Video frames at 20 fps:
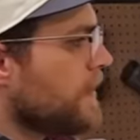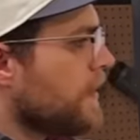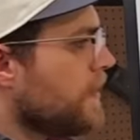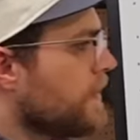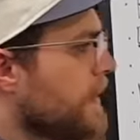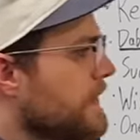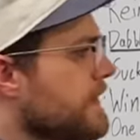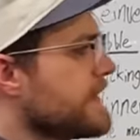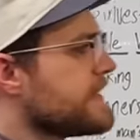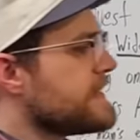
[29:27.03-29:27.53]
All
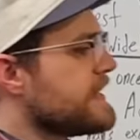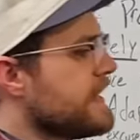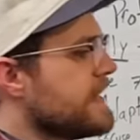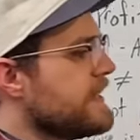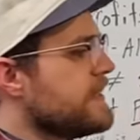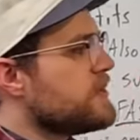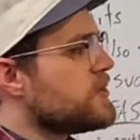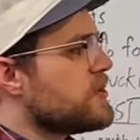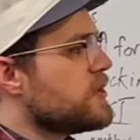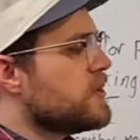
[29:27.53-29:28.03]
right, let's get
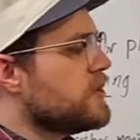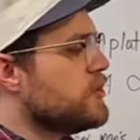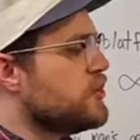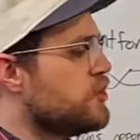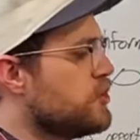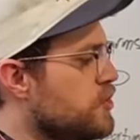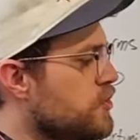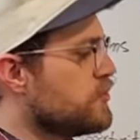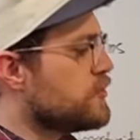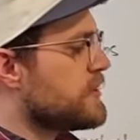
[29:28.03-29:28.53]
into the
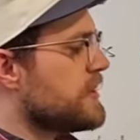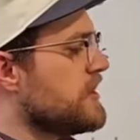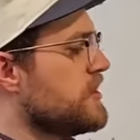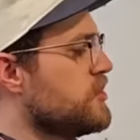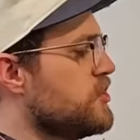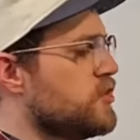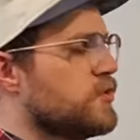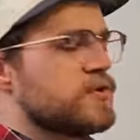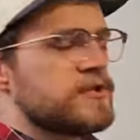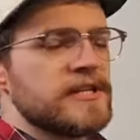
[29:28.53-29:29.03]
juicy,
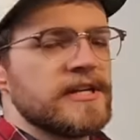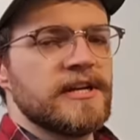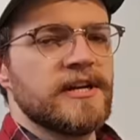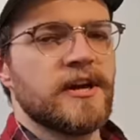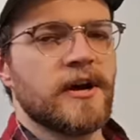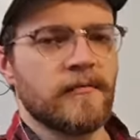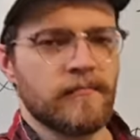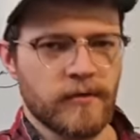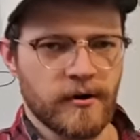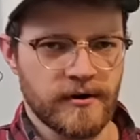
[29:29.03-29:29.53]
juicy
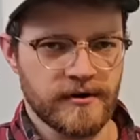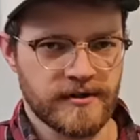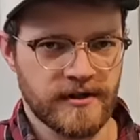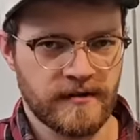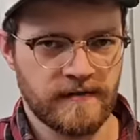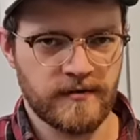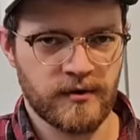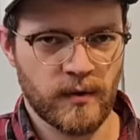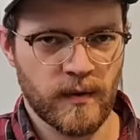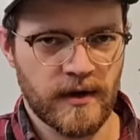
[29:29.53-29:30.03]
numbers
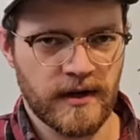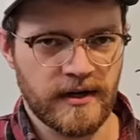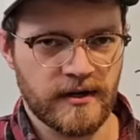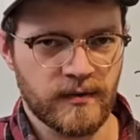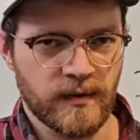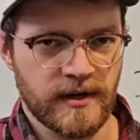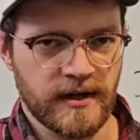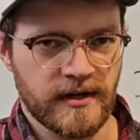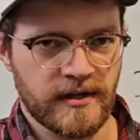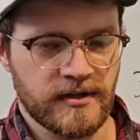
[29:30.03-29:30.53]
of
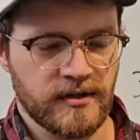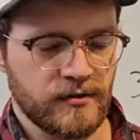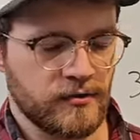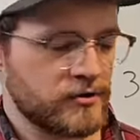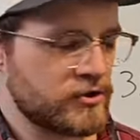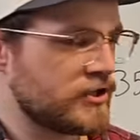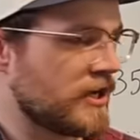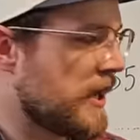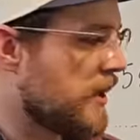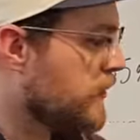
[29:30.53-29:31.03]
2022,
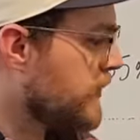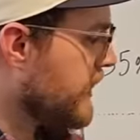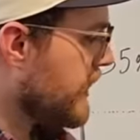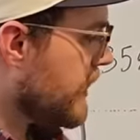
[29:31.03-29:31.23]
shall we?